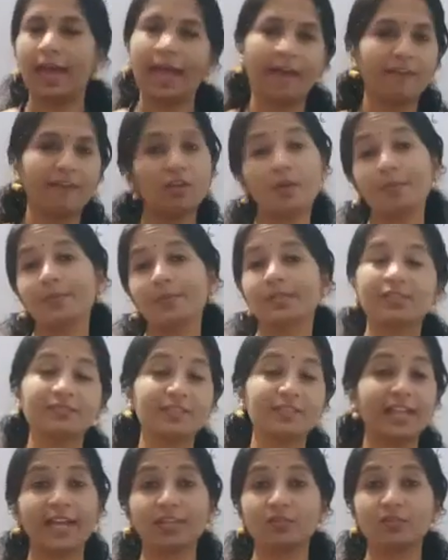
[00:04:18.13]
Have you
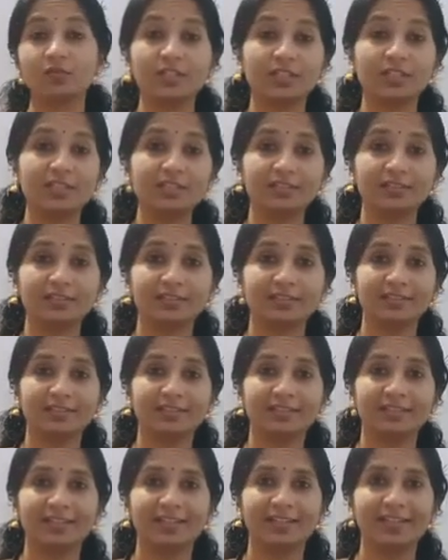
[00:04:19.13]
observed the activity?
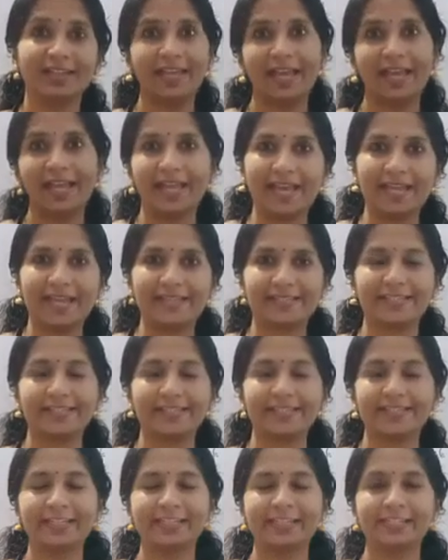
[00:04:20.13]
Yes.
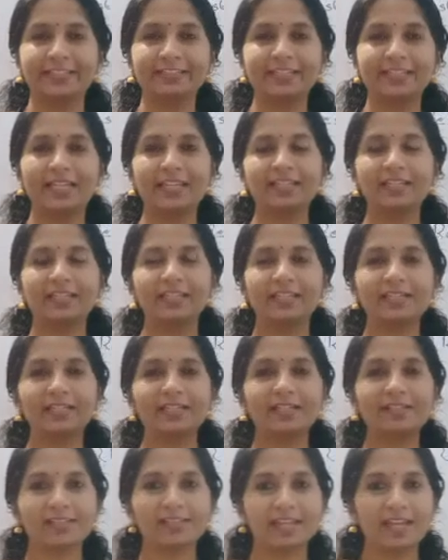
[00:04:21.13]
Then in
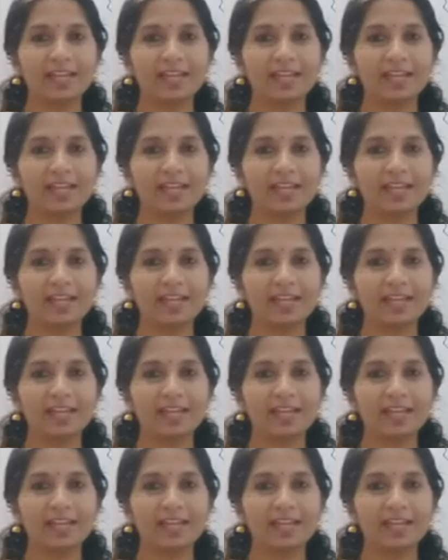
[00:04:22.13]
this